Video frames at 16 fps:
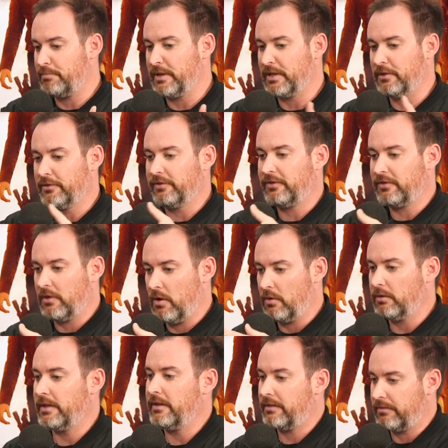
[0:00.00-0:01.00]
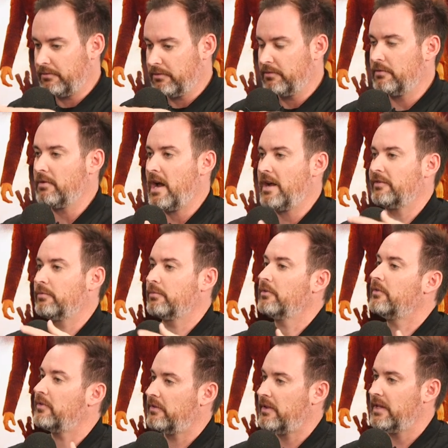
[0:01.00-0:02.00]
build slowly through
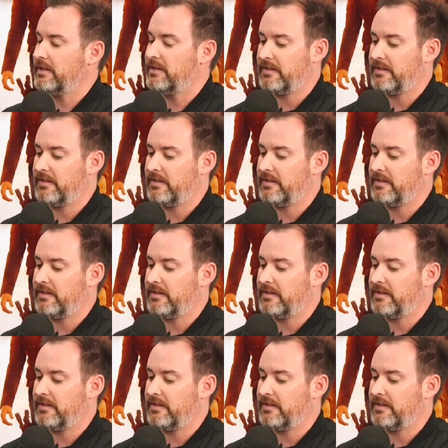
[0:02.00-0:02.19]
grassroots things.